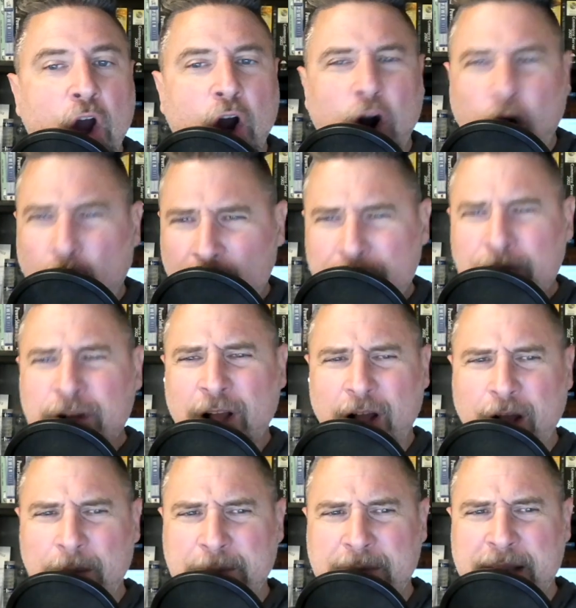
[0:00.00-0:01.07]
Offer to
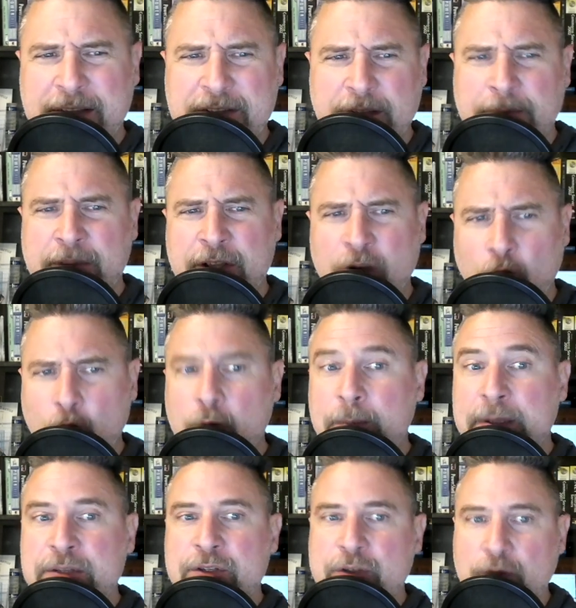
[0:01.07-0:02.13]
update some of the open
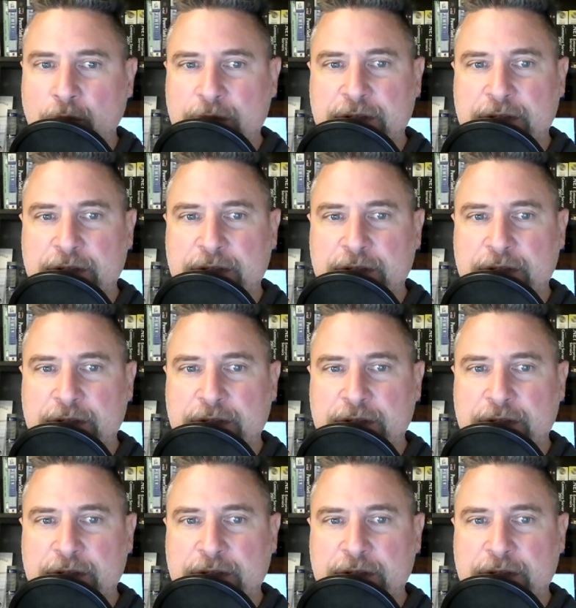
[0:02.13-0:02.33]
source